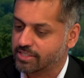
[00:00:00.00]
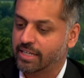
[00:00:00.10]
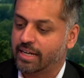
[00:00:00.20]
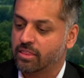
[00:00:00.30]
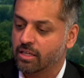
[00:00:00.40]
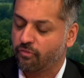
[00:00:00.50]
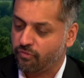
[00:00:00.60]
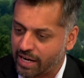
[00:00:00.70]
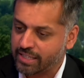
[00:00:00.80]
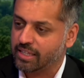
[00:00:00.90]
And I think
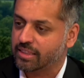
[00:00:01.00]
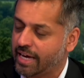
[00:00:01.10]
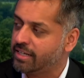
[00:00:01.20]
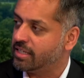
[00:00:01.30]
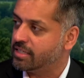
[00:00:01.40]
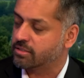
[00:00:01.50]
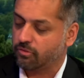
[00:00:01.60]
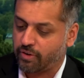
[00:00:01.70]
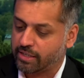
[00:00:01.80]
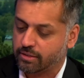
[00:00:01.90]
finally that is the
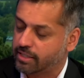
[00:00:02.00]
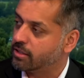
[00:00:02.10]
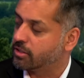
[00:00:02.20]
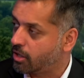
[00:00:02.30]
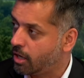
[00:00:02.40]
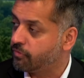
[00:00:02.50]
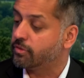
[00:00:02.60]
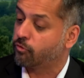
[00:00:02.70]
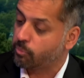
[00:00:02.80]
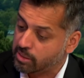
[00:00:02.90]
final nail in the coffin
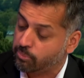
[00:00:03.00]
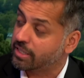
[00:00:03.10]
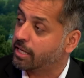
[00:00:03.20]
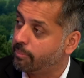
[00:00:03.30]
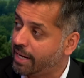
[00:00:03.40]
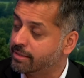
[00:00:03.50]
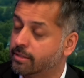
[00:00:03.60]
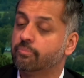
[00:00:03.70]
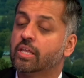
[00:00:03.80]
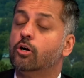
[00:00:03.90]
for people like Biden
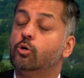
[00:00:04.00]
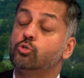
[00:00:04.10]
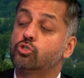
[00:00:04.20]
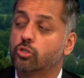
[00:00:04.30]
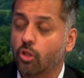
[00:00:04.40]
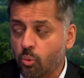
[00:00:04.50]
who slow